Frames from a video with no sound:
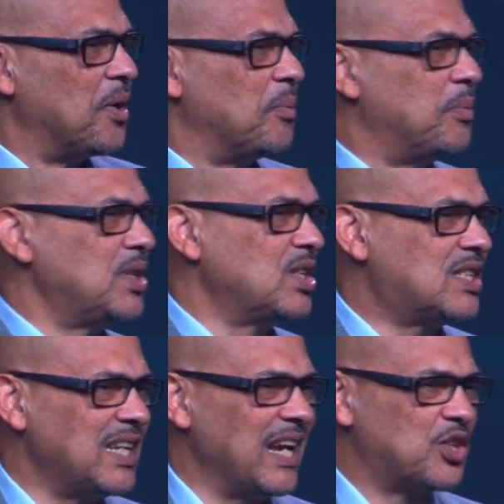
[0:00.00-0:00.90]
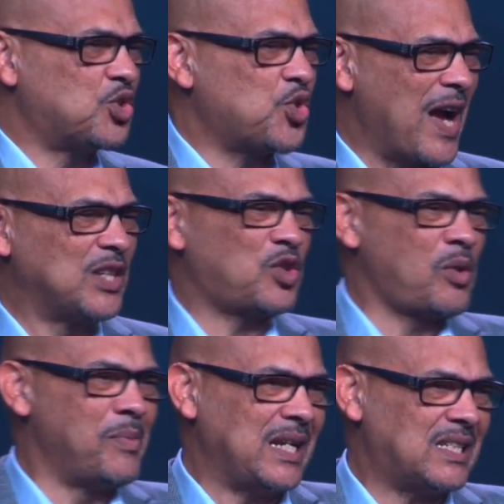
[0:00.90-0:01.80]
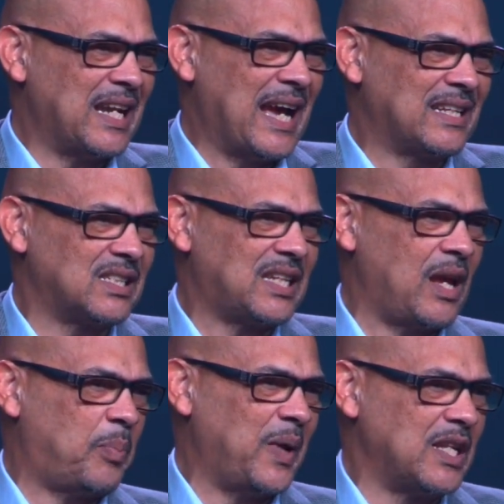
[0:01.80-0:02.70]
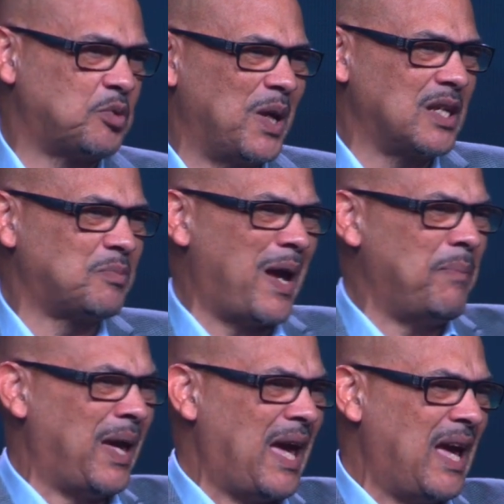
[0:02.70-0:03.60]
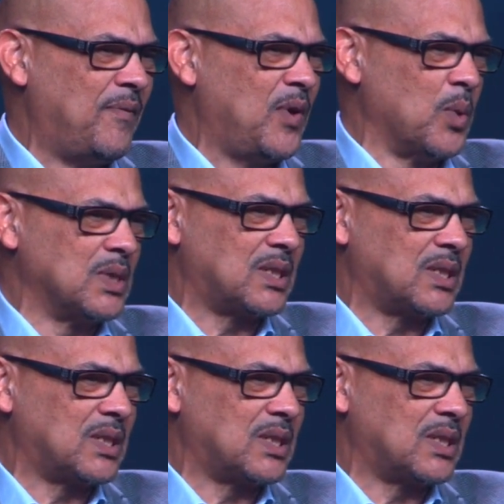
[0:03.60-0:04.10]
But you see, a transformation had to take place because my behavior was